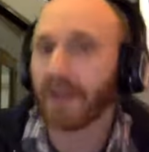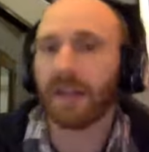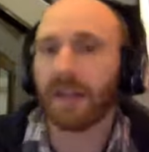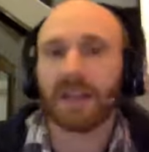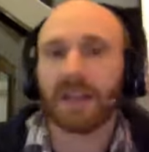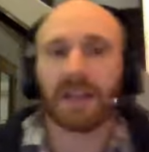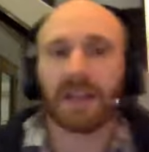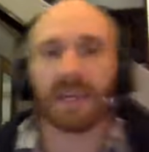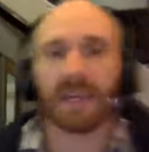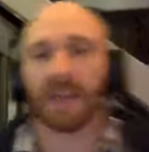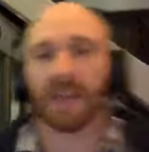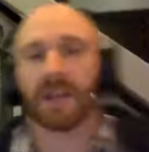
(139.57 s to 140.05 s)

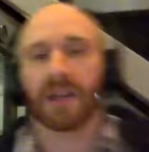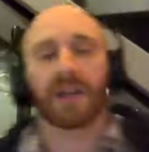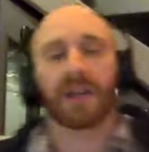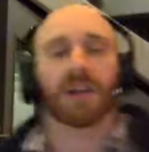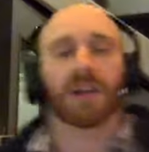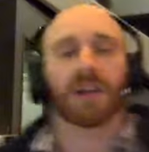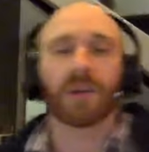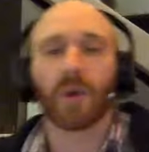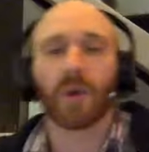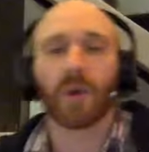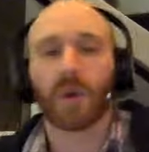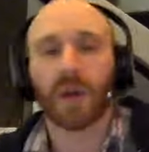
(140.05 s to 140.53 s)
Think
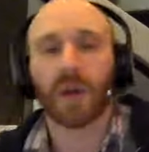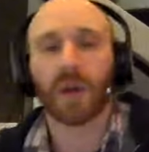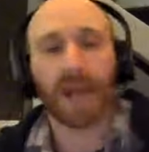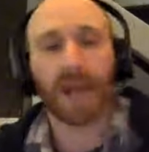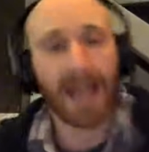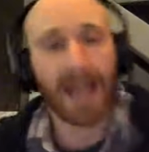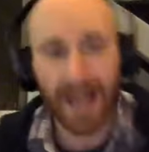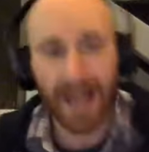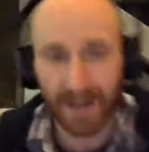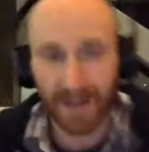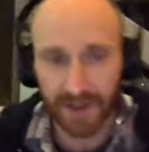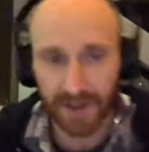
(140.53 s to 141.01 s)
your
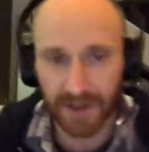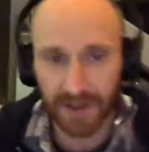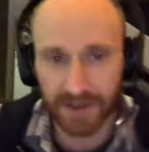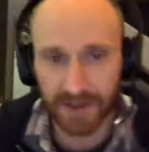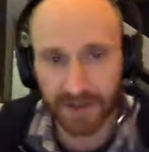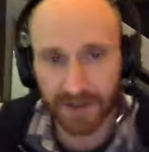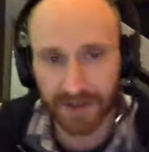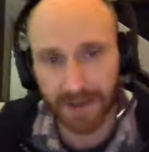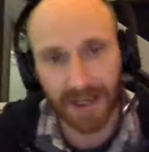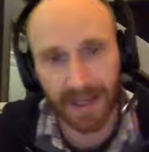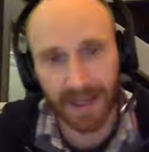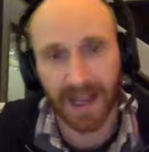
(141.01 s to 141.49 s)

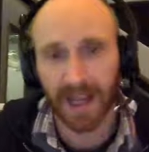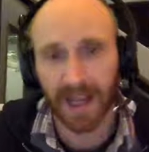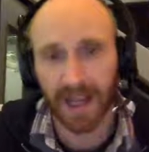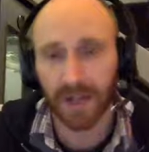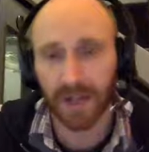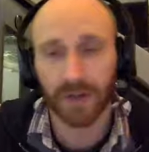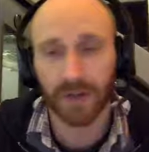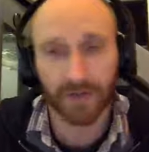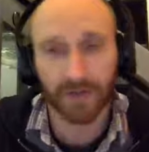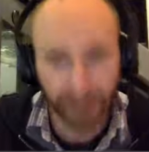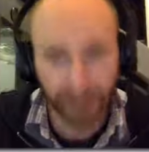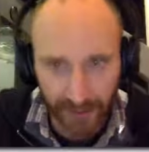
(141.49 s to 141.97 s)
headers and
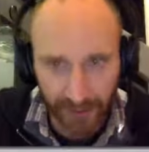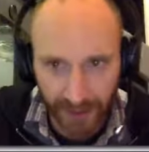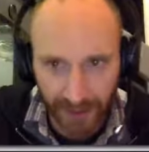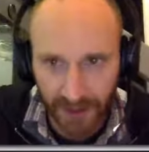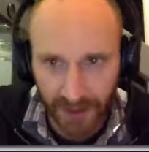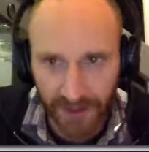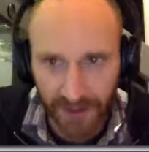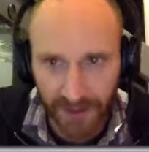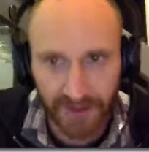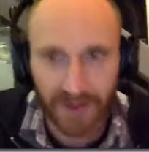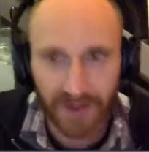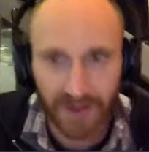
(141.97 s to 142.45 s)
your
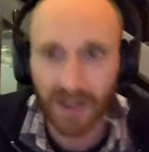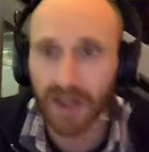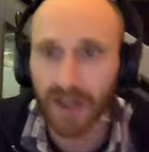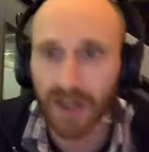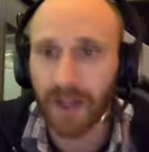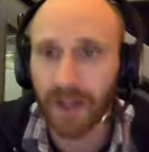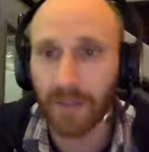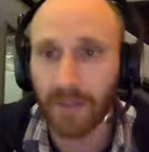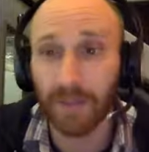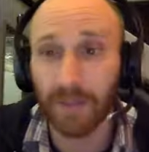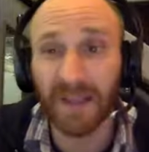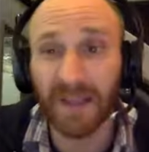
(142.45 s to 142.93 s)
footers,
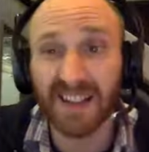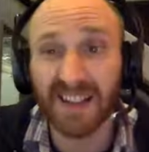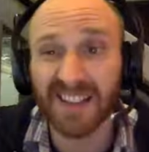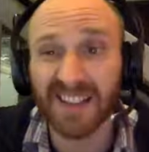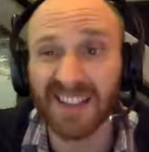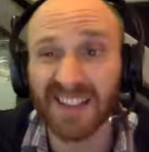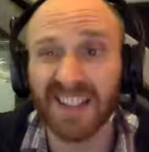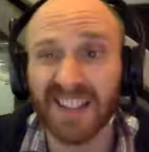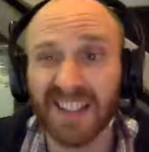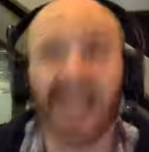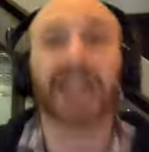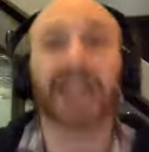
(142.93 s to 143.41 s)
big
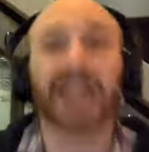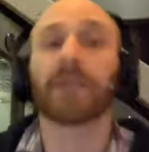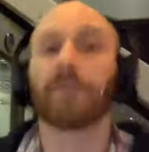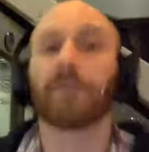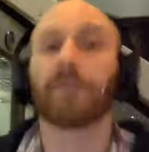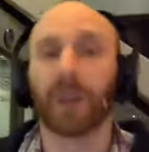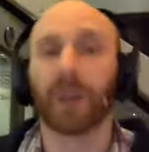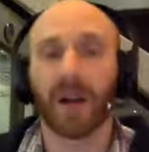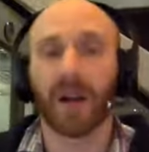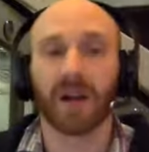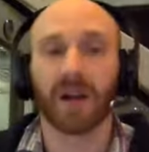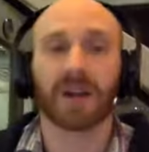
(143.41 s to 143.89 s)

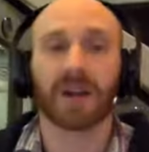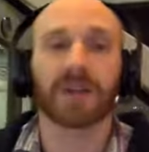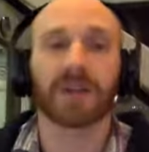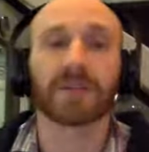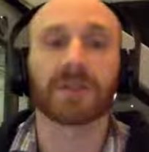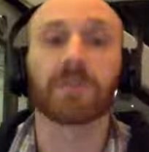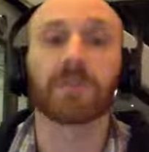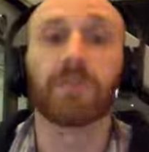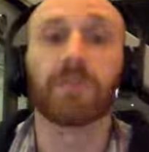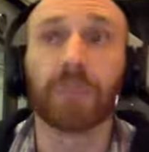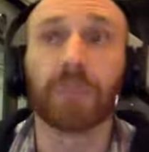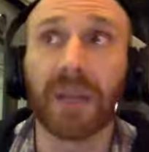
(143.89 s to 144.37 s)

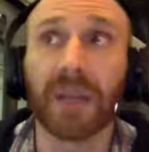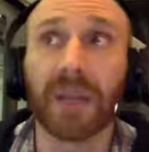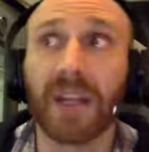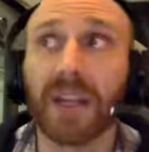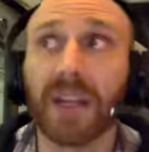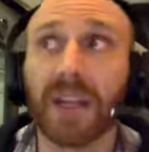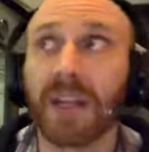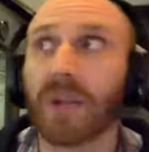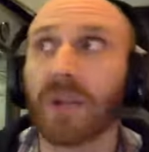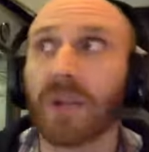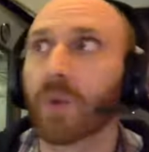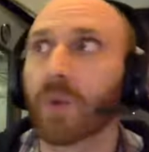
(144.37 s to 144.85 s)
sidebars,
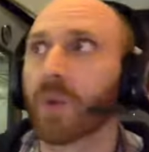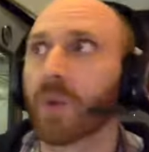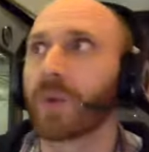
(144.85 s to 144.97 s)
big